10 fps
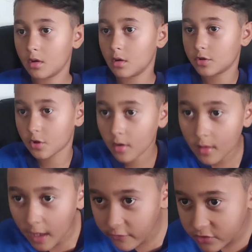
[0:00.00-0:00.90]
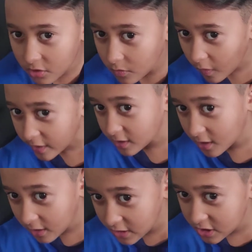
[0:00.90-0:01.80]
A turn left, turn right,
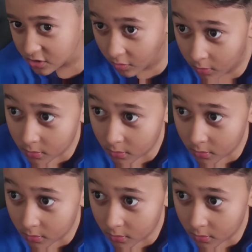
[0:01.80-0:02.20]
a conditional.